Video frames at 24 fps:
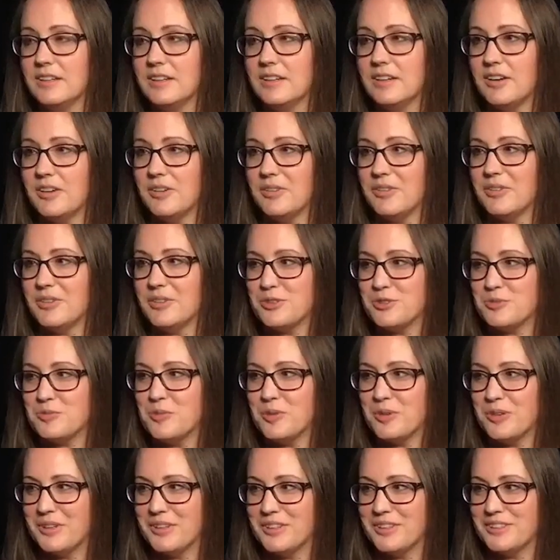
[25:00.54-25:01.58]
oh, there's
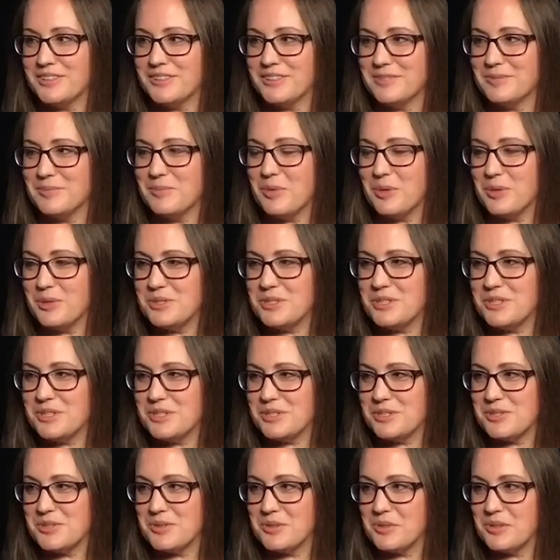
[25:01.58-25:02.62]
more to the
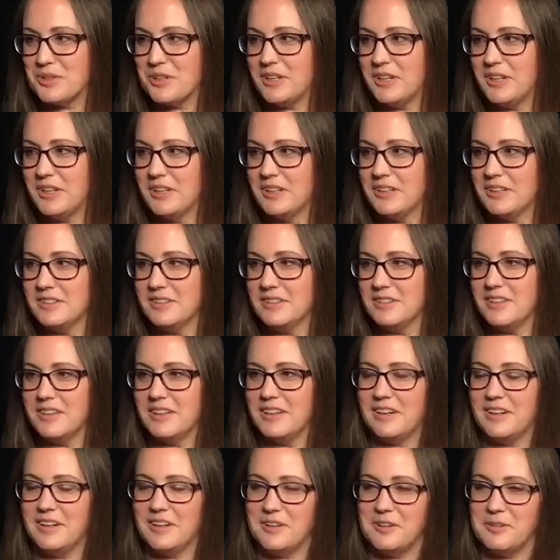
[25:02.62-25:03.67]
story.
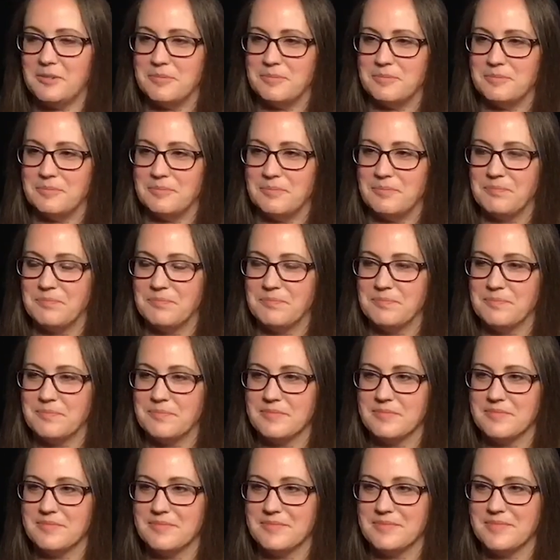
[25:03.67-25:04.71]
I'm
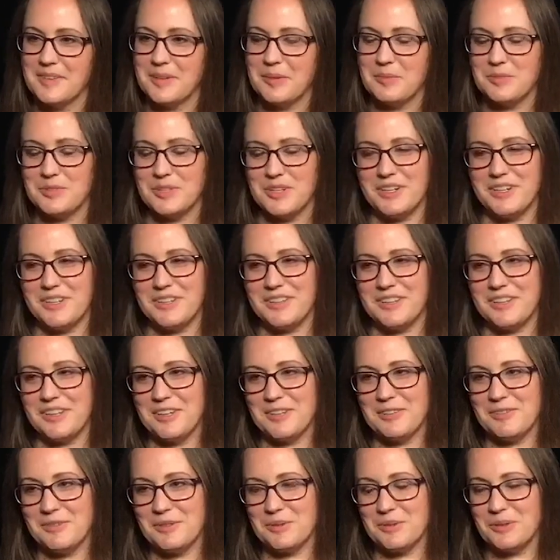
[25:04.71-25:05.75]
trying to think
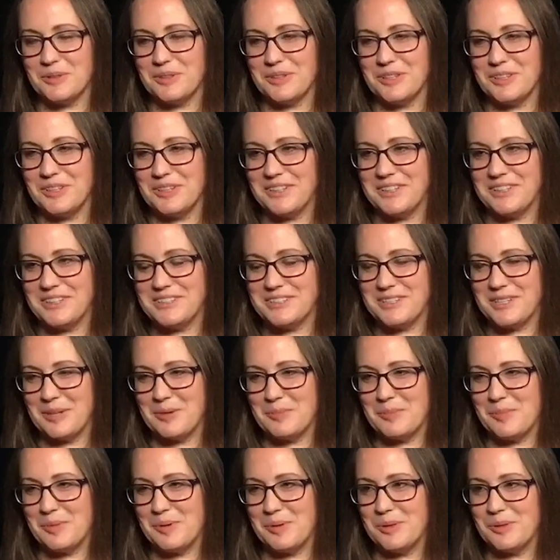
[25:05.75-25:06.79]
of a really good
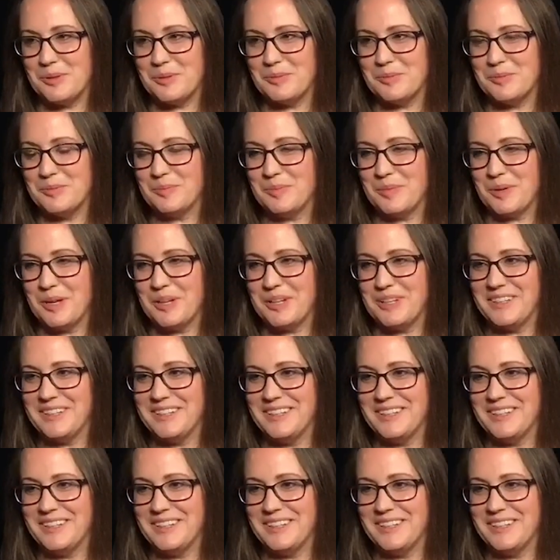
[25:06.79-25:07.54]
example, but...